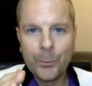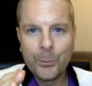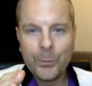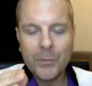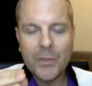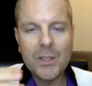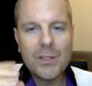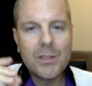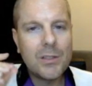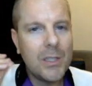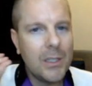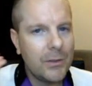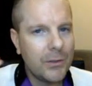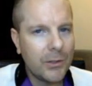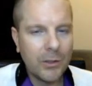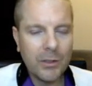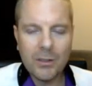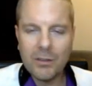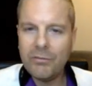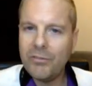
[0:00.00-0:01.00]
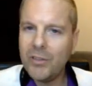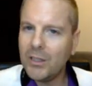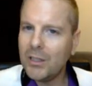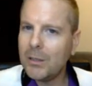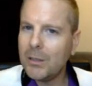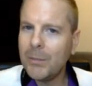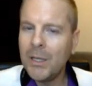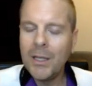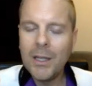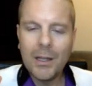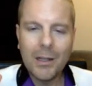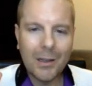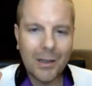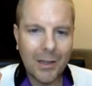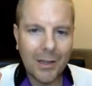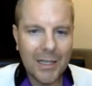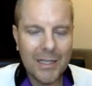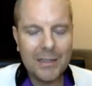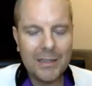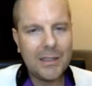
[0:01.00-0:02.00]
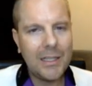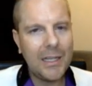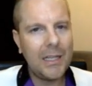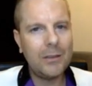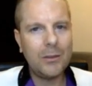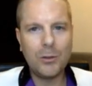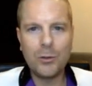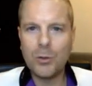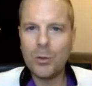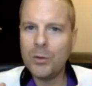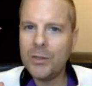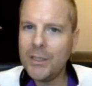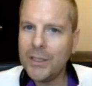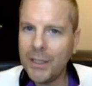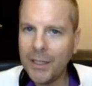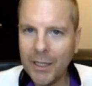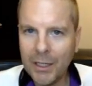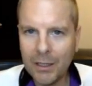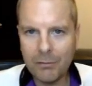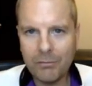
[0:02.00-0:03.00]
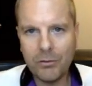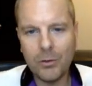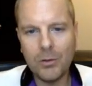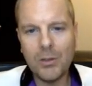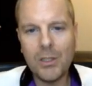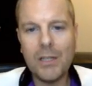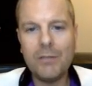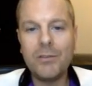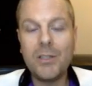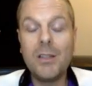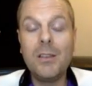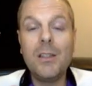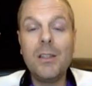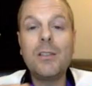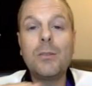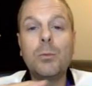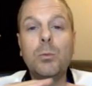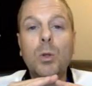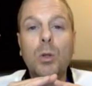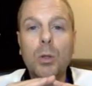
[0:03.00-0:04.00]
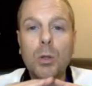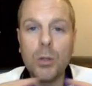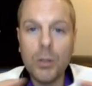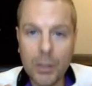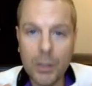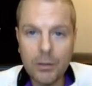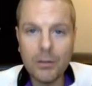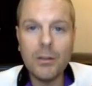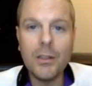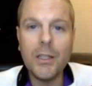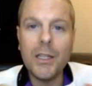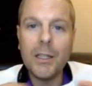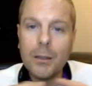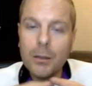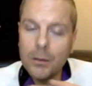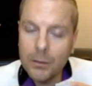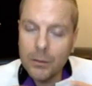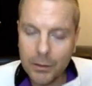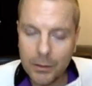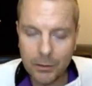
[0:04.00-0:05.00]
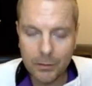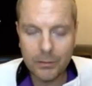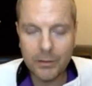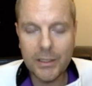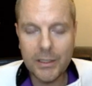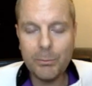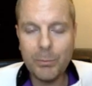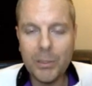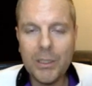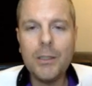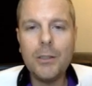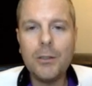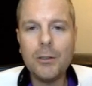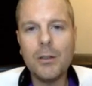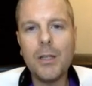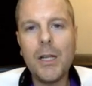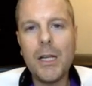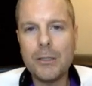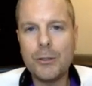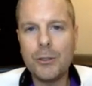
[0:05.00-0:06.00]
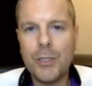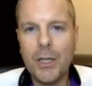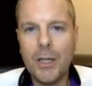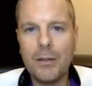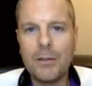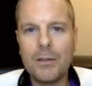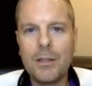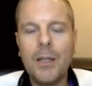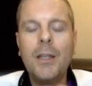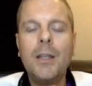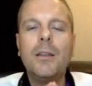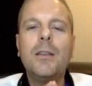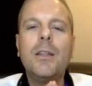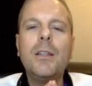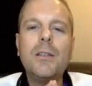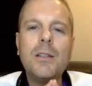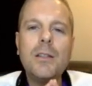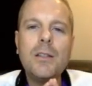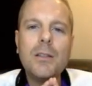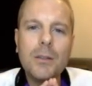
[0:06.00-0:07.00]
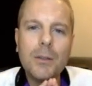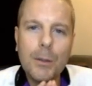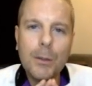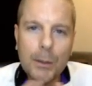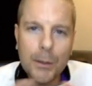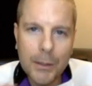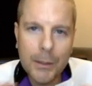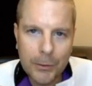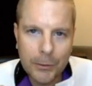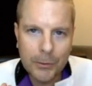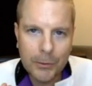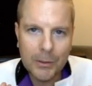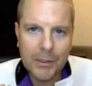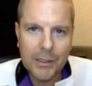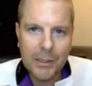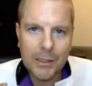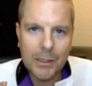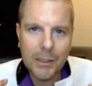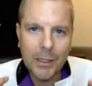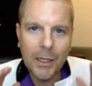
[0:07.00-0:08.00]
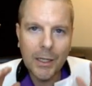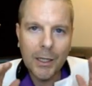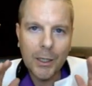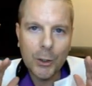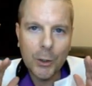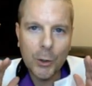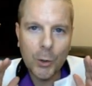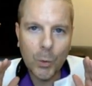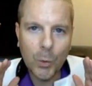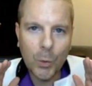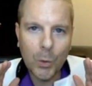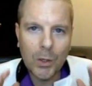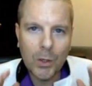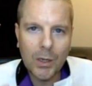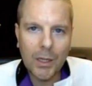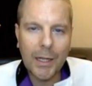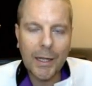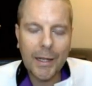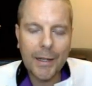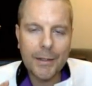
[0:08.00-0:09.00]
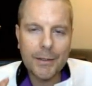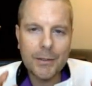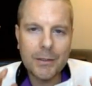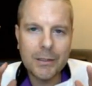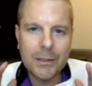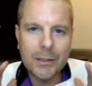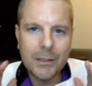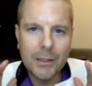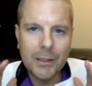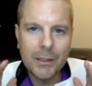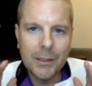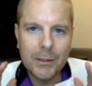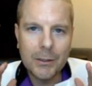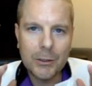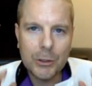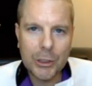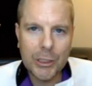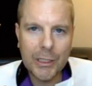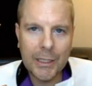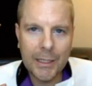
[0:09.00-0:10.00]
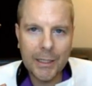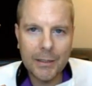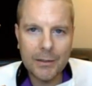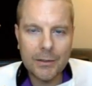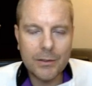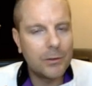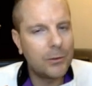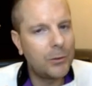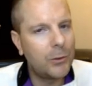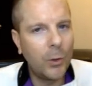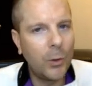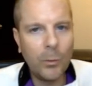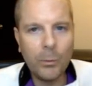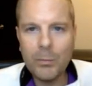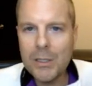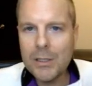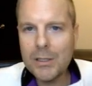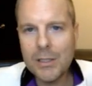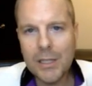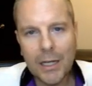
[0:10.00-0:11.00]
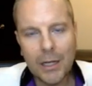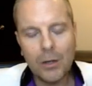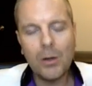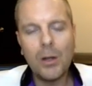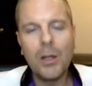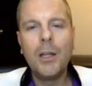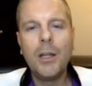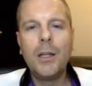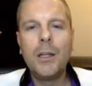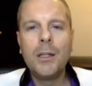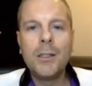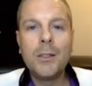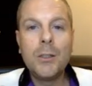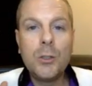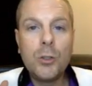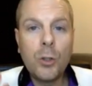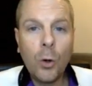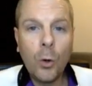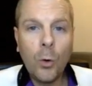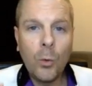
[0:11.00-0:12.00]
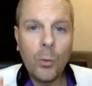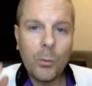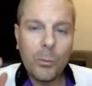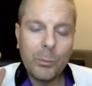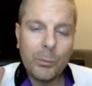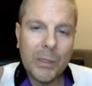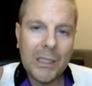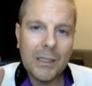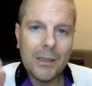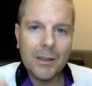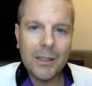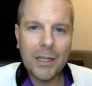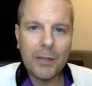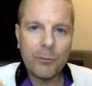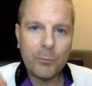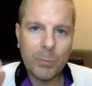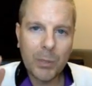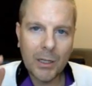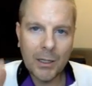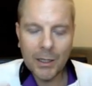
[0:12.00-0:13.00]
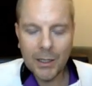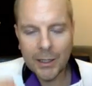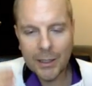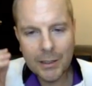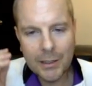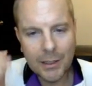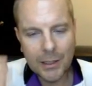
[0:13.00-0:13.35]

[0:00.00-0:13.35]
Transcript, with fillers: The seats are gonna fill up like that. There's only a handful left, and this will literally, literally be your last chance. This is literally your last chance. Don't miss out. Don't be left behind.